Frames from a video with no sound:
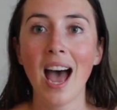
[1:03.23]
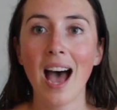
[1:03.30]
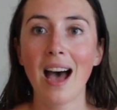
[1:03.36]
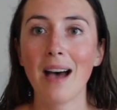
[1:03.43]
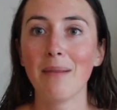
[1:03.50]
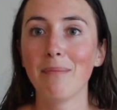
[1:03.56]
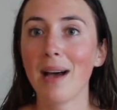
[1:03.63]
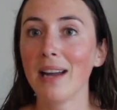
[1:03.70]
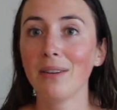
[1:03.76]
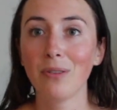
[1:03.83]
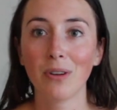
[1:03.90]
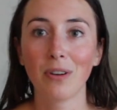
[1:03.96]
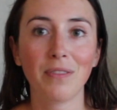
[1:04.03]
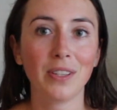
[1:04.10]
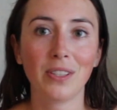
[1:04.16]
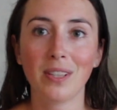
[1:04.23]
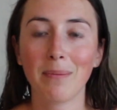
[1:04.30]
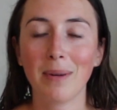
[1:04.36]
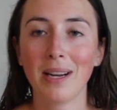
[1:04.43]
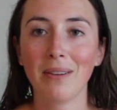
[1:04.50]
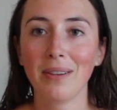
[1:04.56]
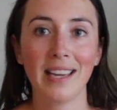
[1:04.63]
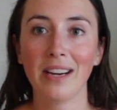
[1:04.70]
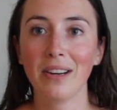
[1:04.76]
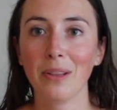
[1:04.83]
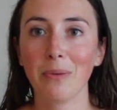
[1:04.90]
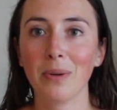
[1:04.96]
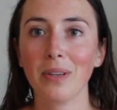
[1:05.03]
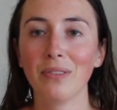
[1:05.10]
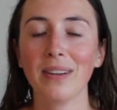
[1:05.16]
Um, I don't there's someone out there in
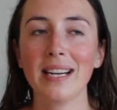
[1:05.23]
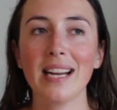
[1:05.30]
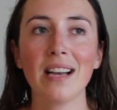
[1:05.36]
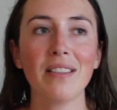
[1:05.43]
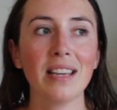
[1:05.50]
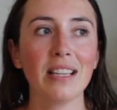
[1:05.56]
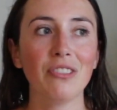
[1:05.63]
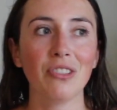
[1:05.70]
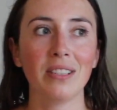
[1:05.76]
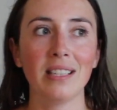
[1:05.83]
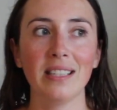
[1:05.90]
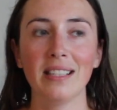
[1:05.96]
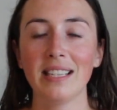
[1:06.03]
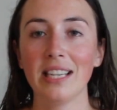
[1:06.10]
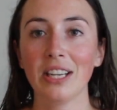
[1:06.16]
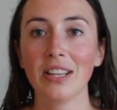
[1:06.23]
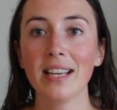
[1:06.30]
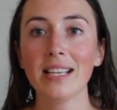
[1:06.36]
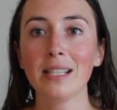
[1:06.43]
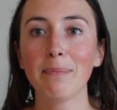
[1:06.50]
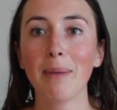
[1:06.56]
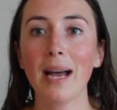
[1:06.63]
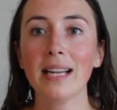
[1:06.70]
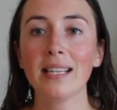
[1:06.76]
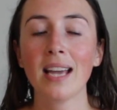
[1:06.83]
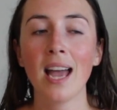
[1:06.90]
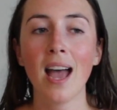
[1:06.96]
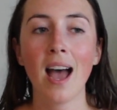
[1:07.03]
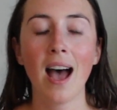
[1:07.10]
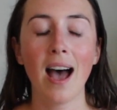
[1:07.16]
the world right now that just needs to hear this, but
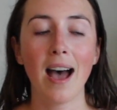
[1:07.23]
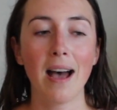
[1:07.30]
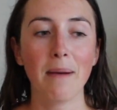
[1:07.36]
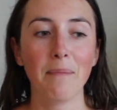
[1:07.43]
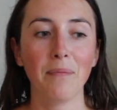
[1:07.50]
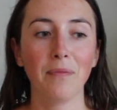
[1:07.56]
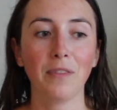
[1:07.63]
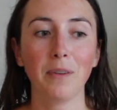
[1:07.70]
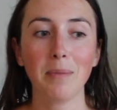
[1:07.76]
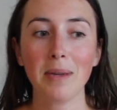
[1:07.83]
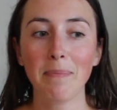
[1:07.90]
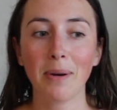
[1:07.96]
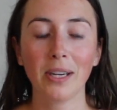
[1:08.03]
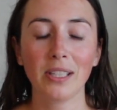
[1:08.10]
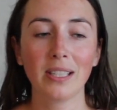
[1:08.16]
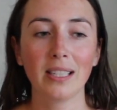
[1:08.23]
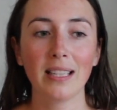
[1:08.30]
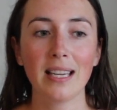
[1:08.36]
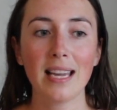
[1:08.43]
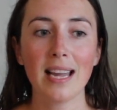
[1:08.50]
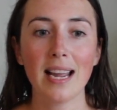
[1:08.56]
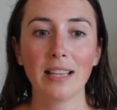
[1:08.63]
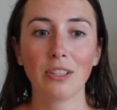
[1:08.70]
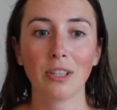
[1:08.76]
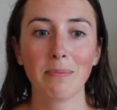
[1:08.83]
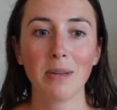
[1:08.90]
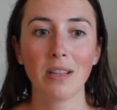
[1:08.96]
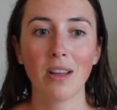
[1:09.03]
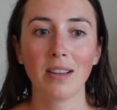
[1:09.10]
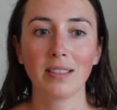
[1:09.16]
um, for me personally, it took
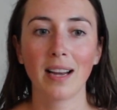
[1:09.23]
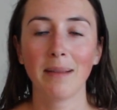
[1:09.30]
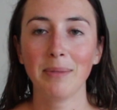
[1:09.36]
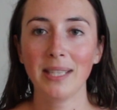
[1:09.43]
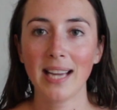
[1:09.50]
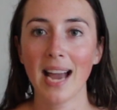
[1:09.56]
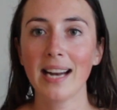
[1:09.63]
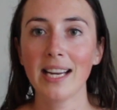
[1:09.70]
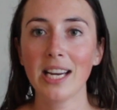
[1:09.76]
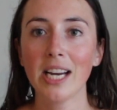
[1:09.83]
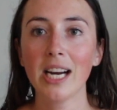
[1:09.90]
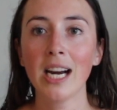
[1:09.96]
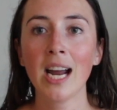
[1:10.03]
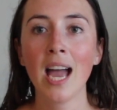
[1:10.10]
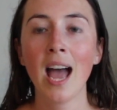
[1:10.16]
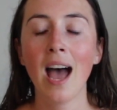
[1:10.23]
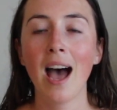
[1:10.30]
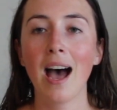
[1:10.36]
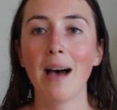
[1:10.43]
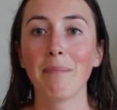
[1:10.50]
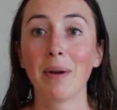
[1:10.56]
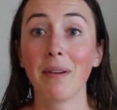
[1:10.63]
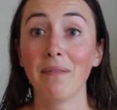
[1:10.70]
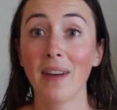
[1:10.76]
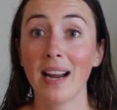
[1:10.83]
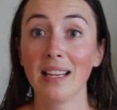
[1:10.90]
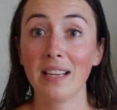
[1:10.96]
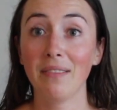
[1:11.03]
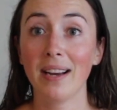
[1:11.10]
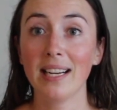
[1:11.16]
me a long time to get here, um, but I'm
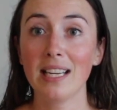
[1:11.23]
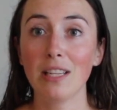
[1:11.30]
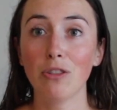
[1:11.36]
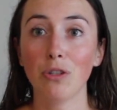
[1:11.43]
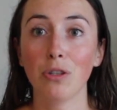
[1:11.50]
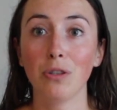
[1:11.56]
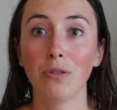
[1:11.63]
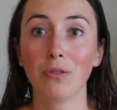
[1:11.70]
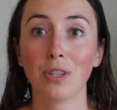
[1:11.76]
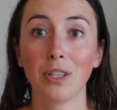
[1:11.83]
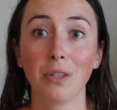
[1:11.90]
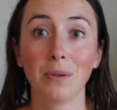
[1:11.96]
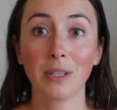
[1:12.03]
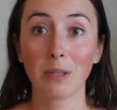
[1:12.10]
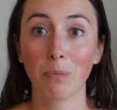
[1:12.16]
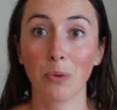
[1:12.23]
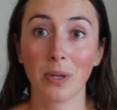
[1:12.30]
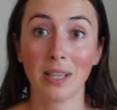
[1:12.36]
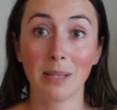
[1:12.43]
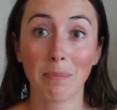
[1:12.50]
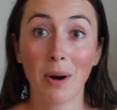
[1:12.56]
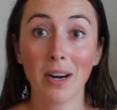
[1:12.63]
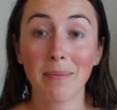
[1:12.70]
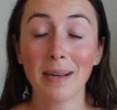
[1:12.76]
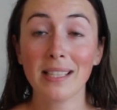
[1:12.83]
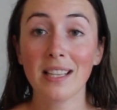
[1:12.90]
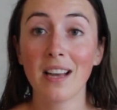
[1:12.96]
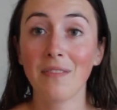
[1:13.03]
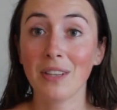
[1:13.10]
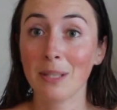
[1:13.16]
finally ready to start to explore this part of
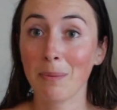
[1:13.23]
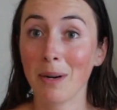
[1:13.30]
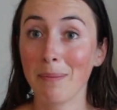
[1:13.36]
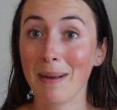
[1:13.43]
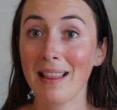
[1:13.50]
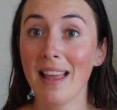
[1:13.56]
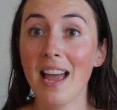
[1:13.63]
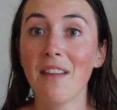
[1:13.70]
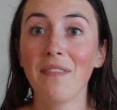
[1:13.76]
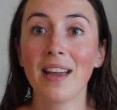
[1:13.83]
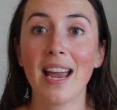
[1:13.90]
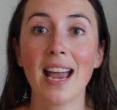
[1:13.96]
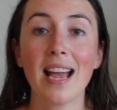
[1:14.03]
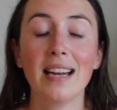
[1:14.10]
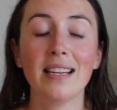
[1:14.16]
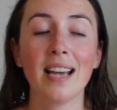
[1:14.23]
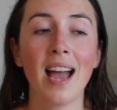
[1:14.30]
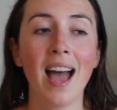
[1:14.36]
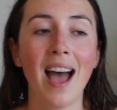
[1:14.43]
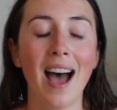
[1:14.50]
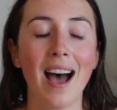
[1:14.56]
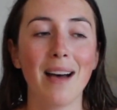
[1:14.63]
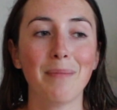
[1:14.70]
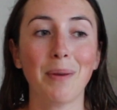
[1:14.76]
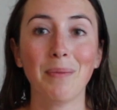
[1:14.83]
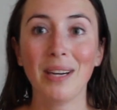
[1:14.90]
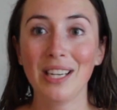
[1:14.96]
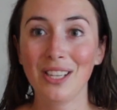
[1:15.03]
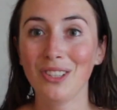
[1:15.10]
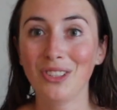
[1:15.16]
myself and this part of my life, and um, I'm
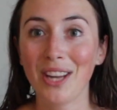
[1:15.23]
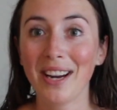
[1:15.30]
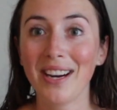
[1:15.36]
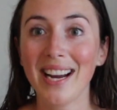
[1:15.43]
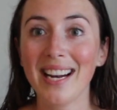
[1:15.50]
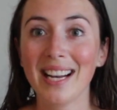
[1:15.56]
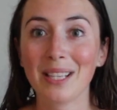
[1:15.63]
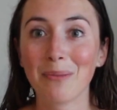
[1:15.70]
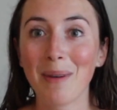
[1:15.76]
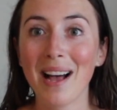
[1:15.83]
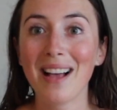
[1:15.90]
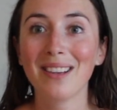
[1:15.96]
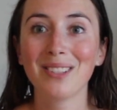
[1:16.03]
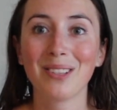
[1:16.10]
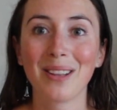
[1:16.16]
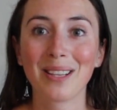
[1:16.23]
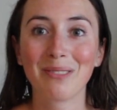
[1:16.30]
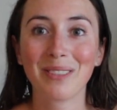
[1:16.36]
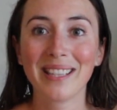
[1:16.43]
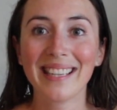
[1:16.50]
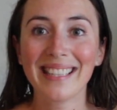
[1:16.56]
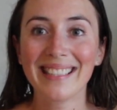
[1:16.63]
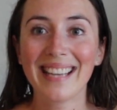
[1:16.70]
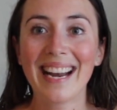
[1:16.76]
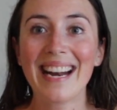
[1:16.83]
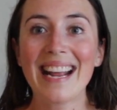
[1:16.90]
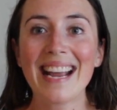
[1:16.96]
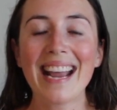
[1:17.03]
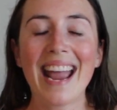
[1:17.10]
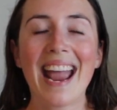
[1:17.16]
ready to share it as well, so that's really
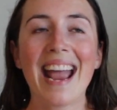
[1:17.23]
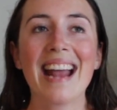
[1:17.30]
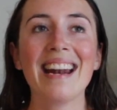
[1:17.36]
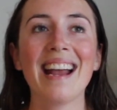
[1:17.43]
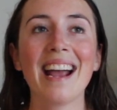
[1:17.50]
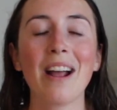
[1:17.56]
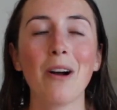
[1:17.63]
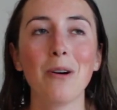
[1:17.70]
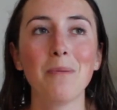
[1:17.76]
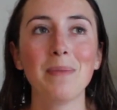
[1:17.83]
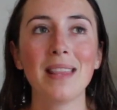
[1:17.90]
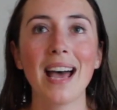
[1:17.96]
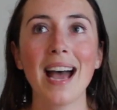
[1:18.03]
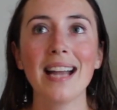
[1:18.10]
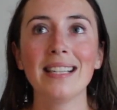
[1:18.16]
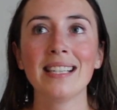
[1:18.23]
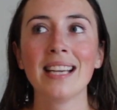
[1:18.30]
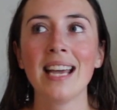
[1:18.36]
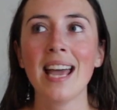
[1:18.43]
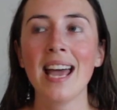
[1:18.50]
exciting. And I hope that